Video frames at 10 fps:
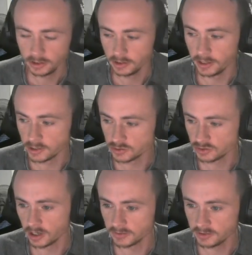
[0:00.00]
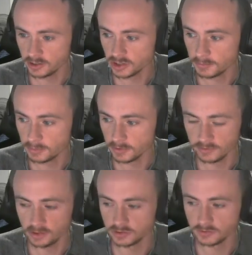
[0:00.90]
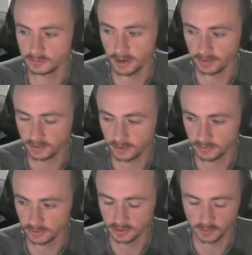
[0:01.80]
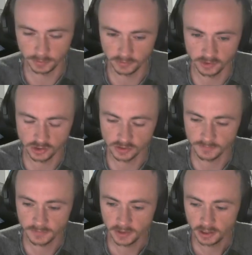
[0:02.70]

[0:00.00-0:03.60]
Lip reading: and as you talk to each NPC, just max out their disposition.